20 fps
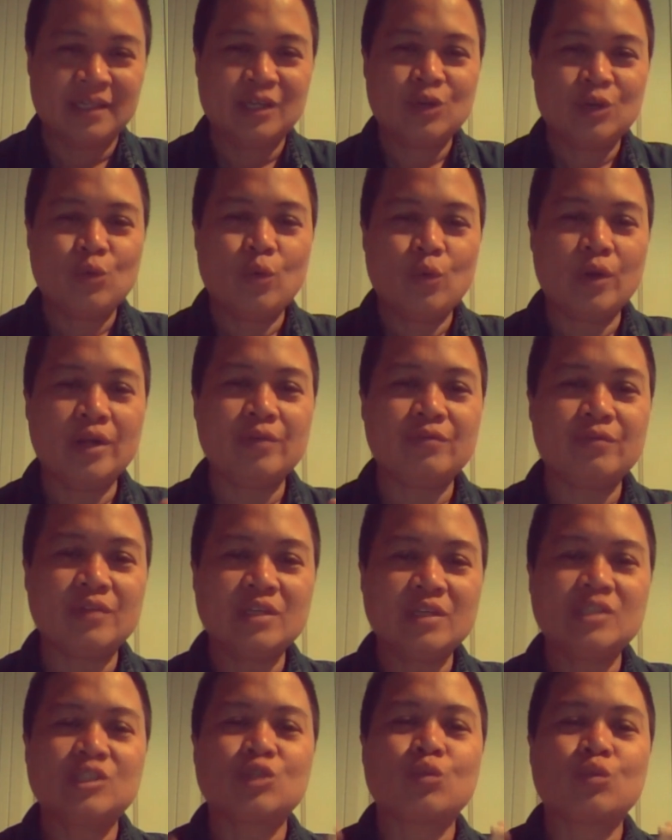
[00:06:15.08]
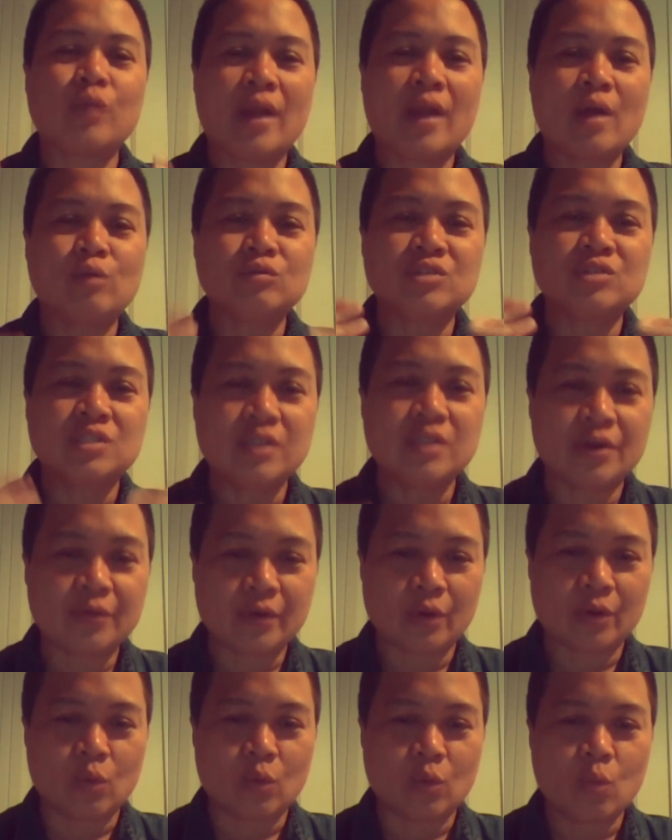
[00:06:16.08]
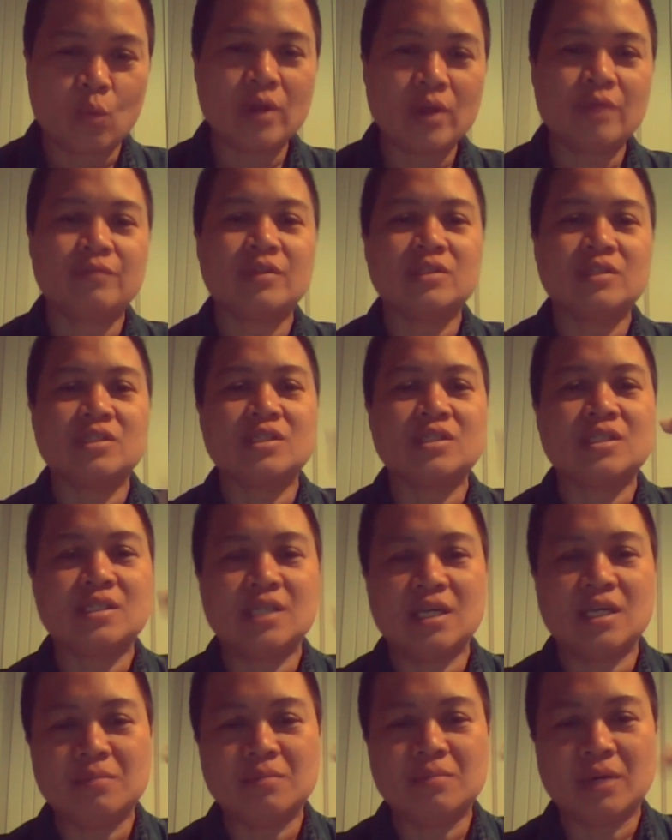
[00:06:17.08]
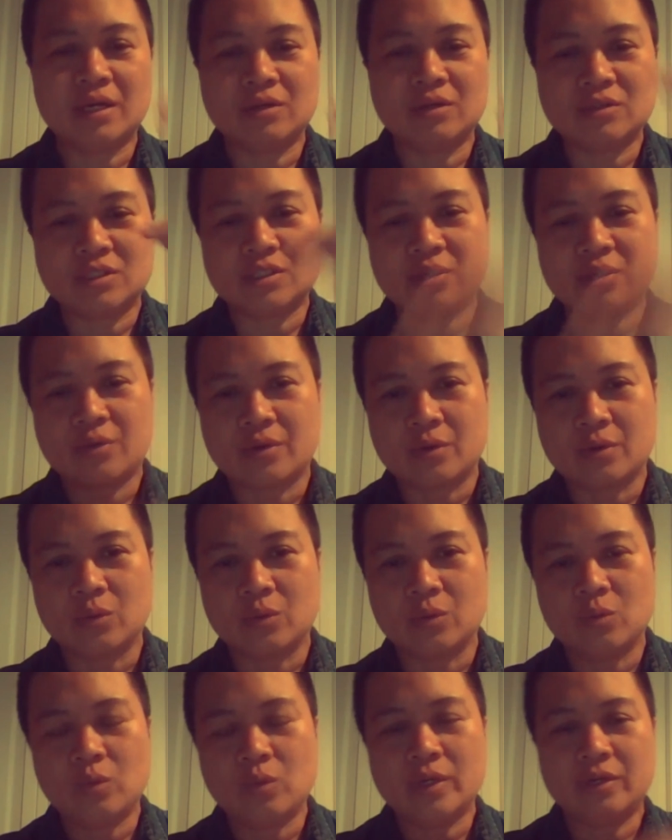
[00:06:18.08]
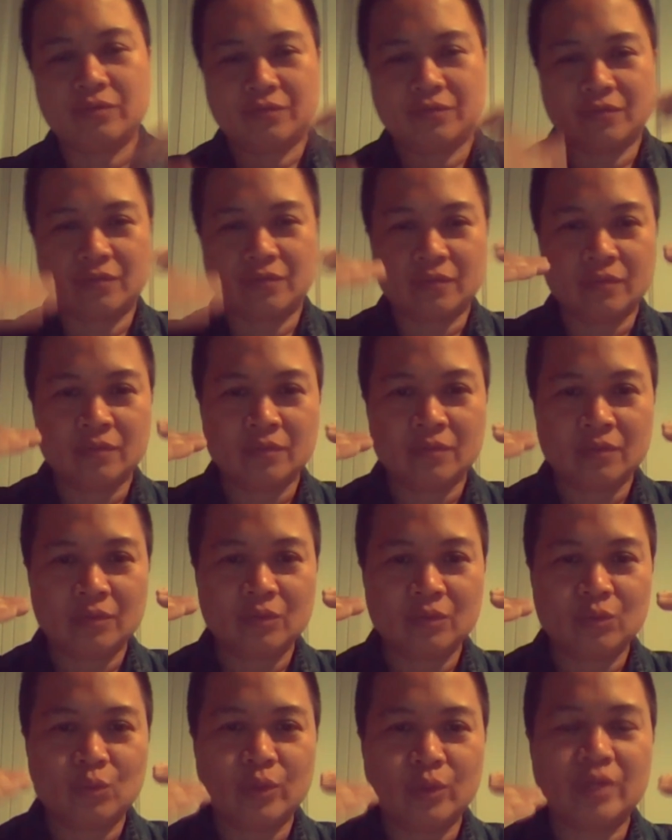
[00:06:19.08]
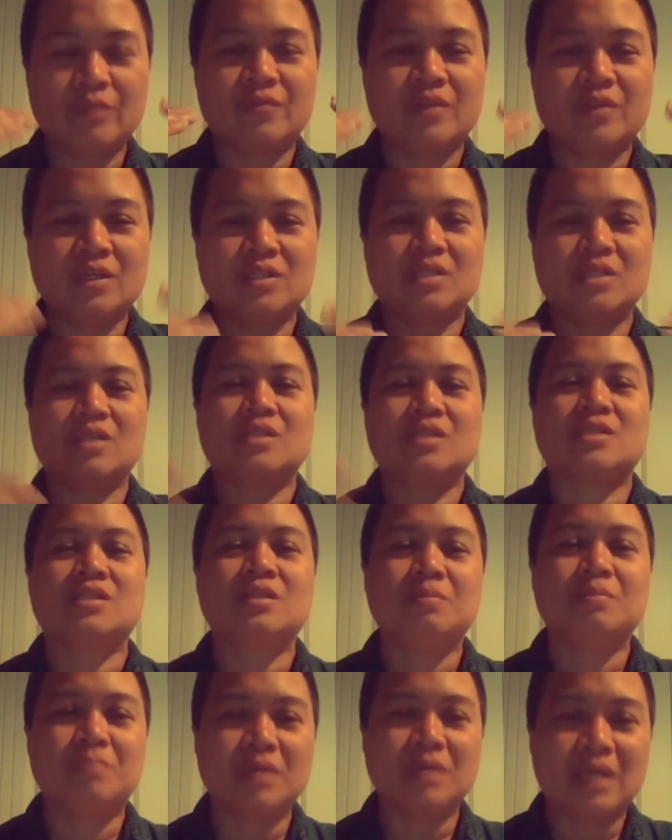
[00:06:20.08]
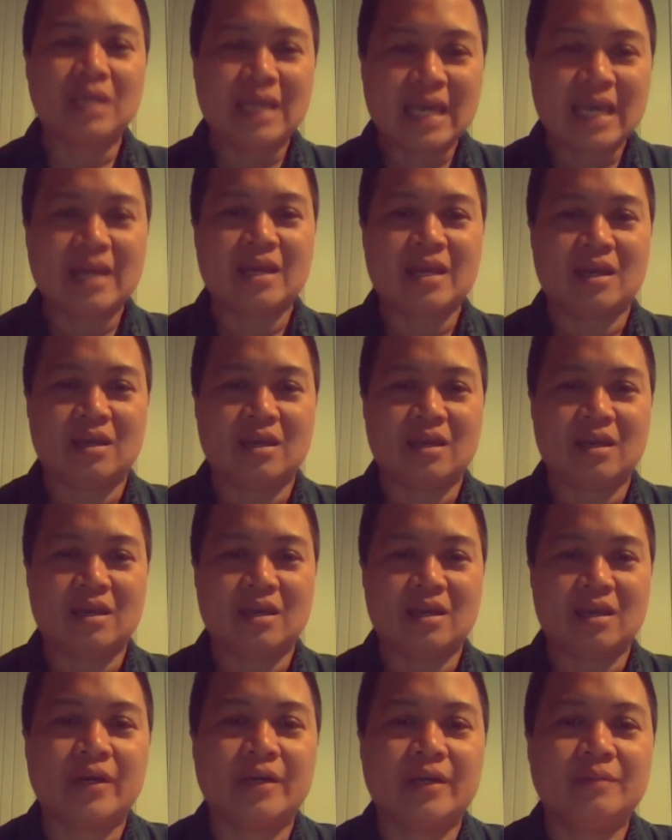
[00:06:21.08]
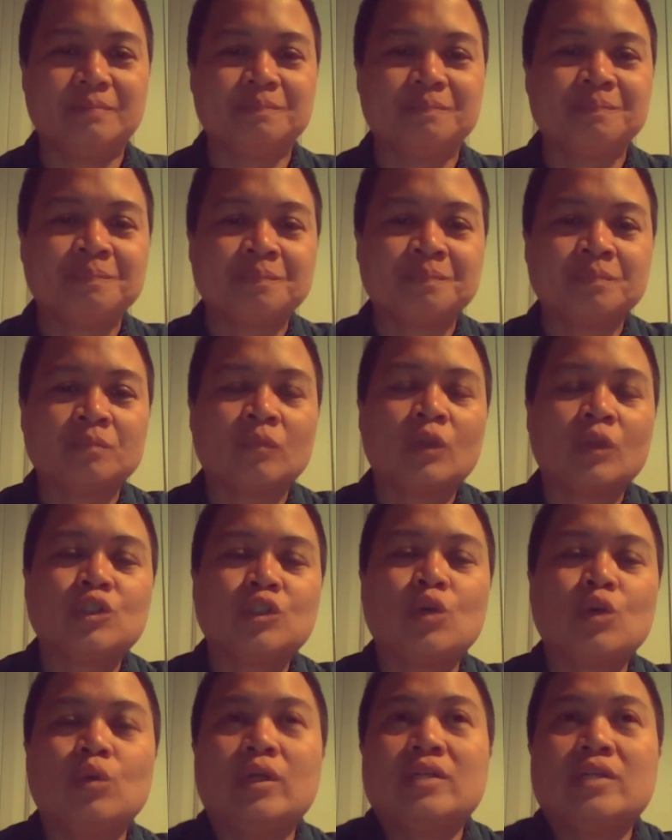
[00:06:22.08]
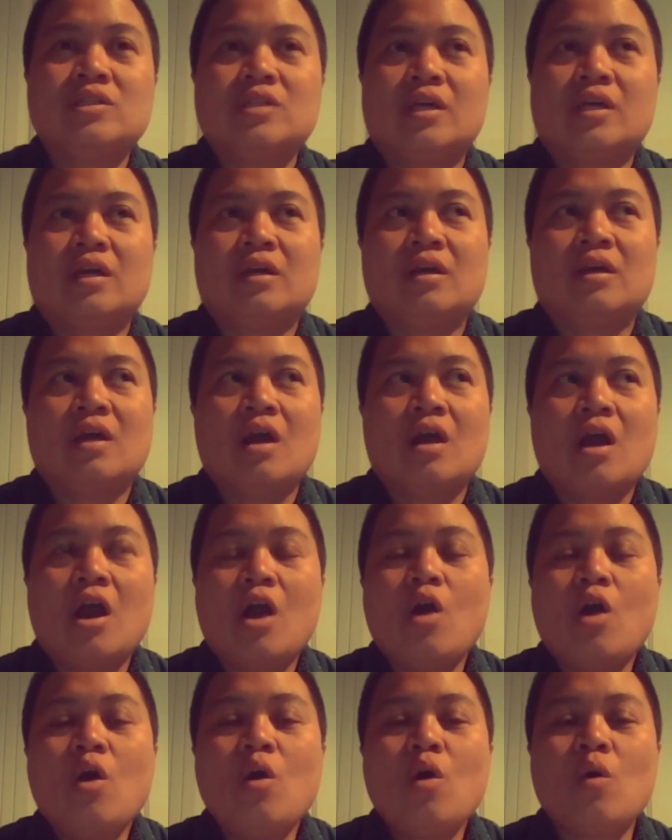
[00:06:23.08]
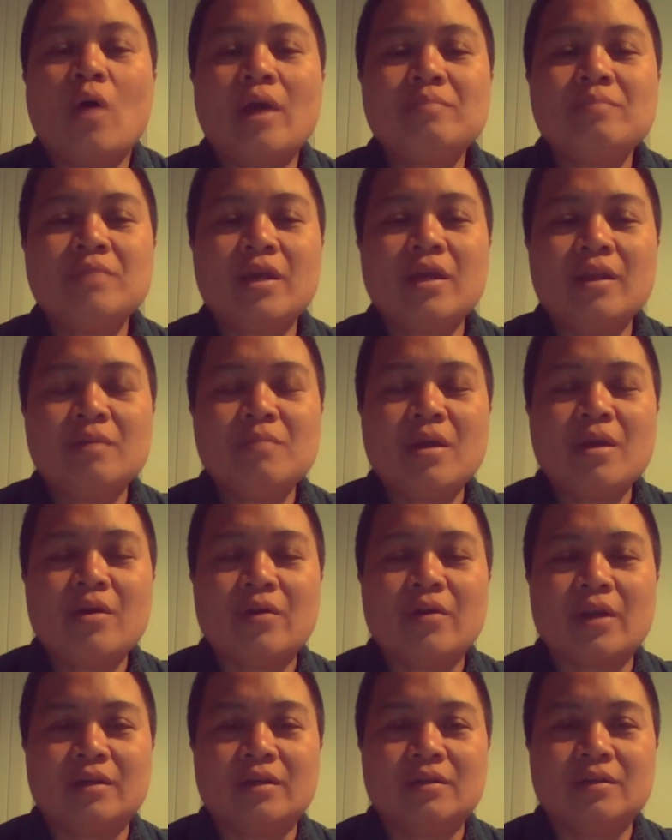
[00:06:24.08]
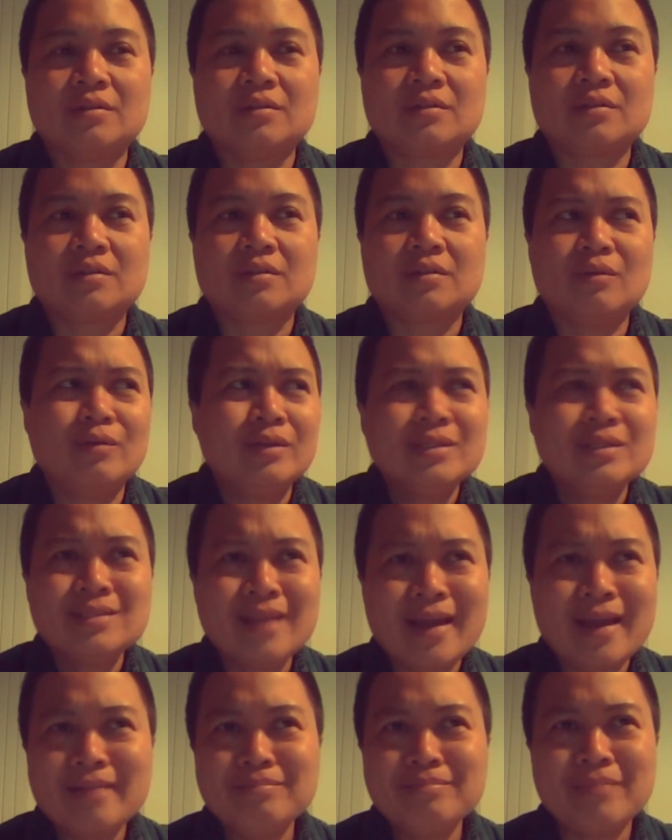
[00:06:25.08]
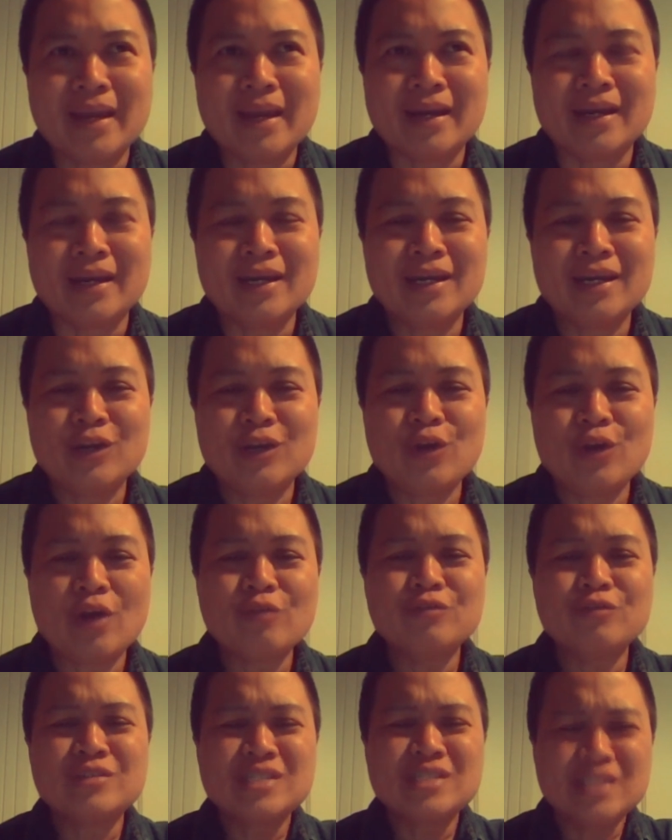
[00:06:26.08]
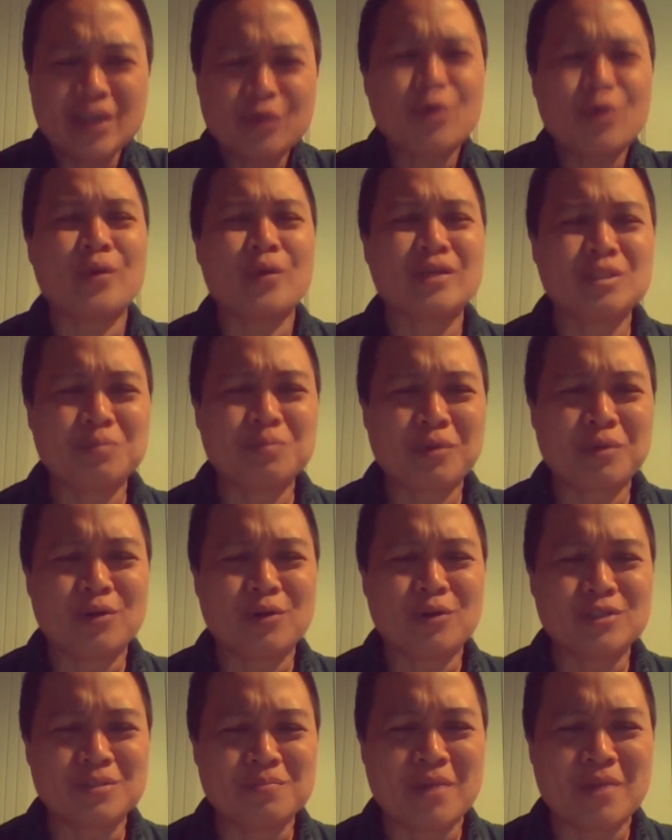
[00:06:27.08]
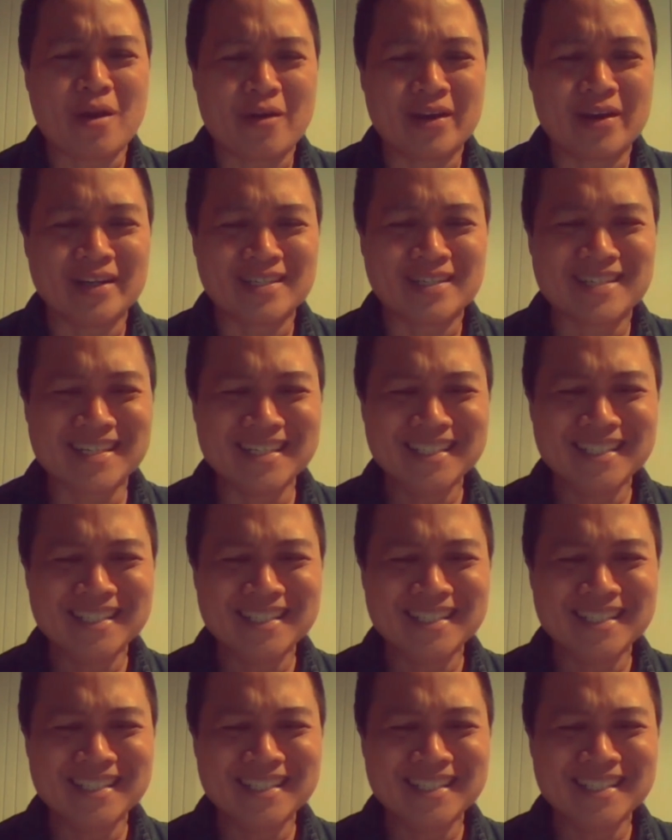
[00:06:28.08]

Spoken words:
What if this is ground zero? What if this is T minus zero? What if this is the beginning, right? So let's say, oh, I'm getting married. What does that mean? You have zero experience in marriage.